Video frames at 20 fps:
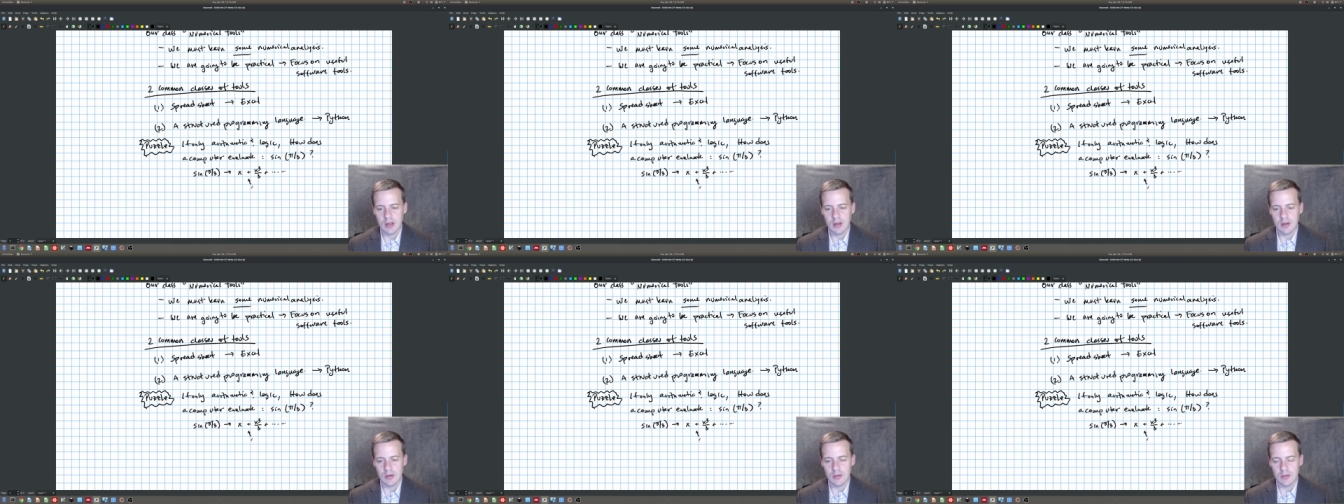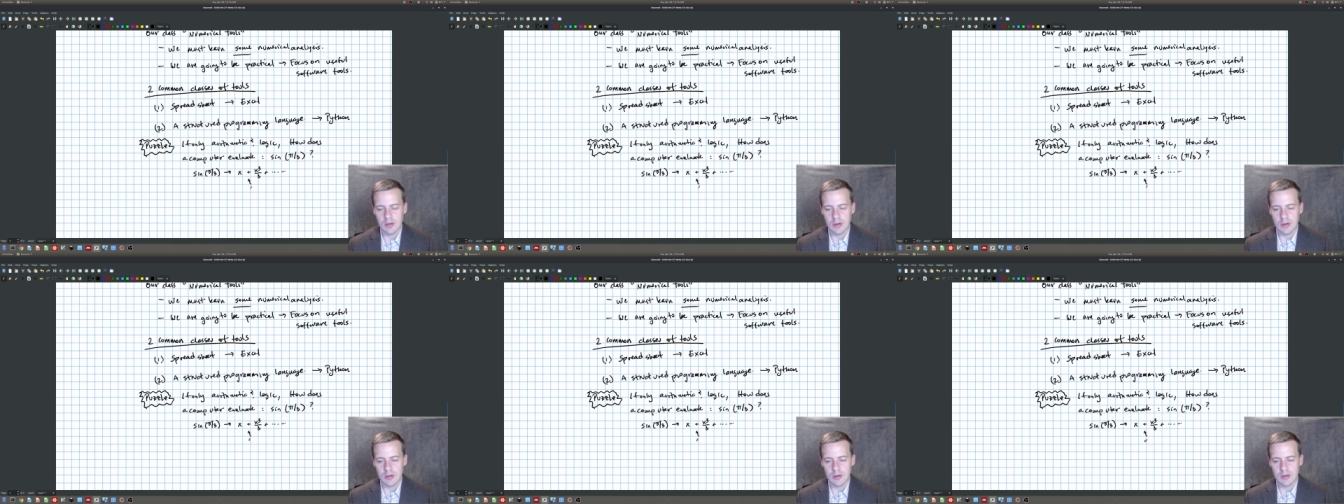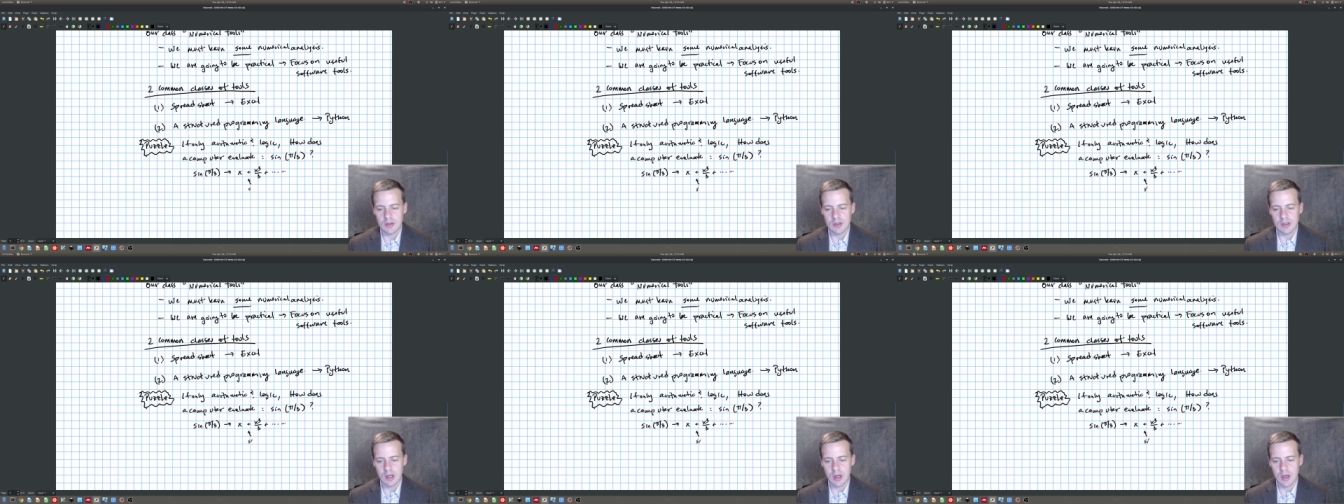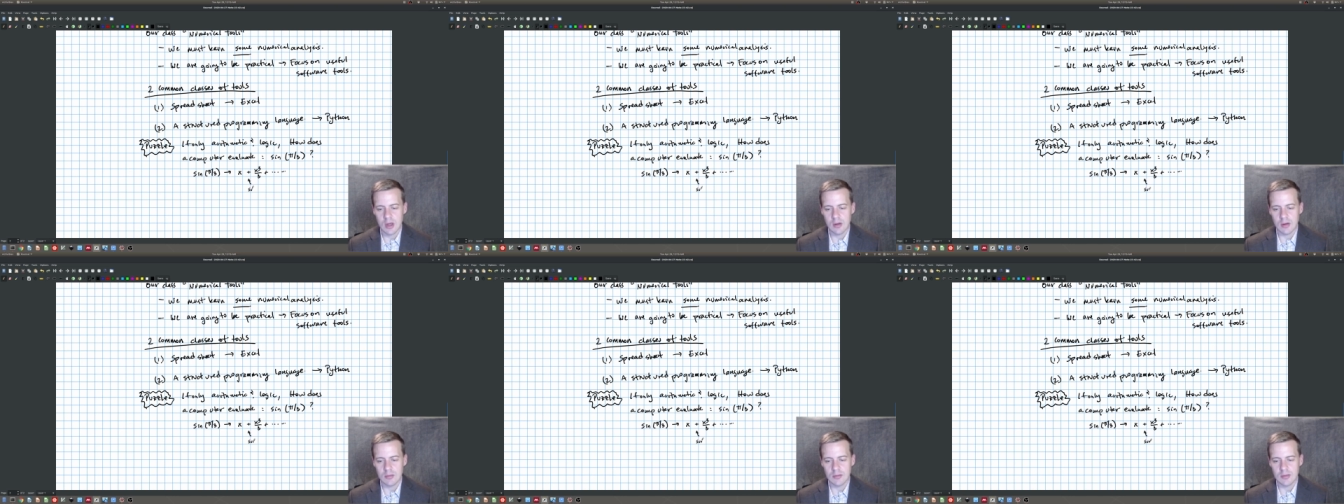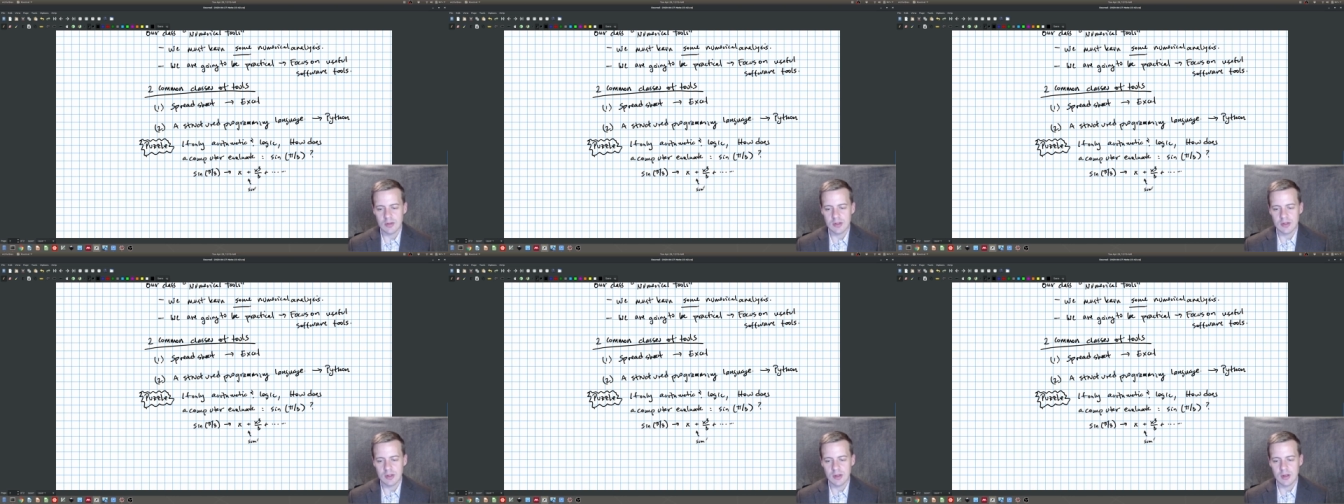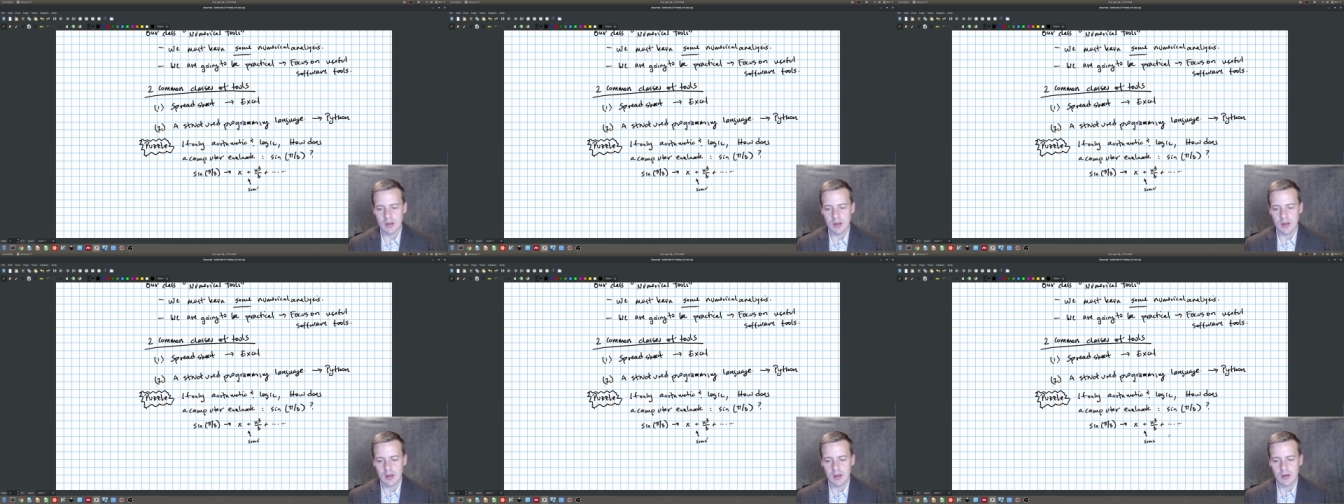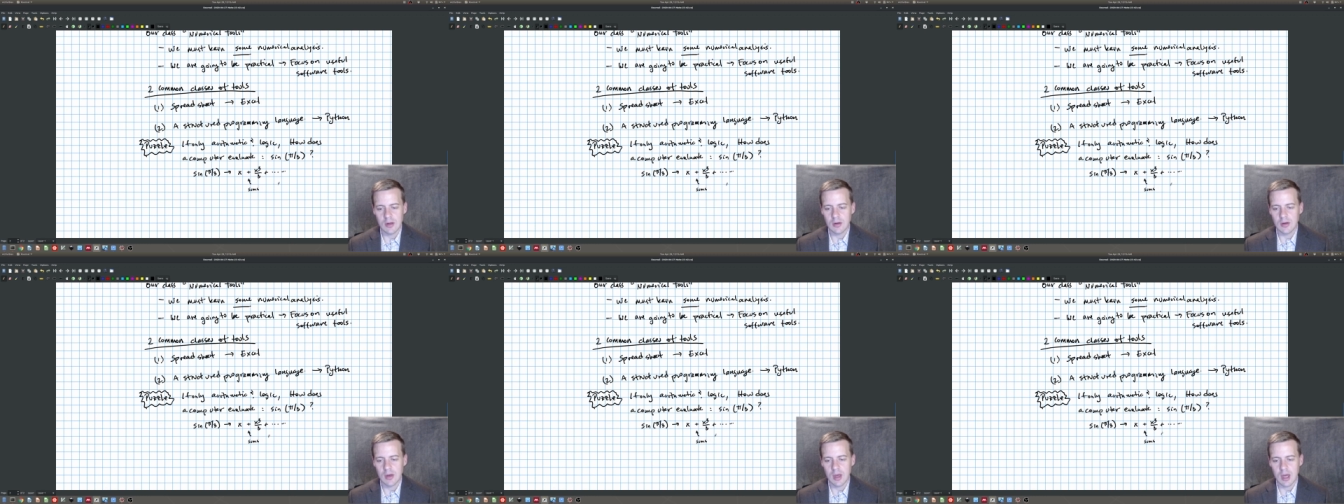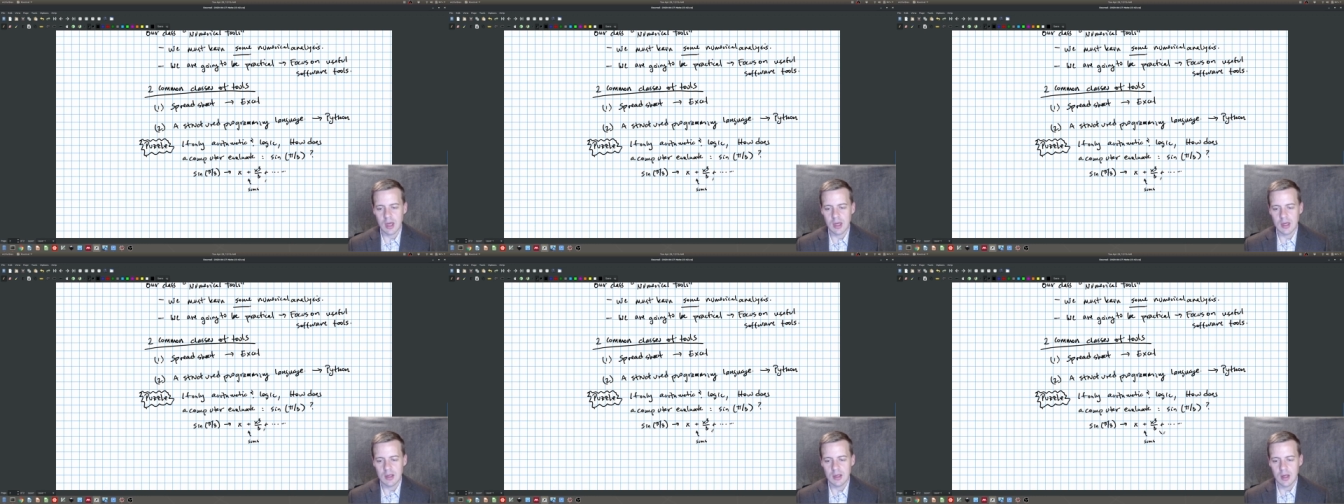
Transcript: We do sums, okay?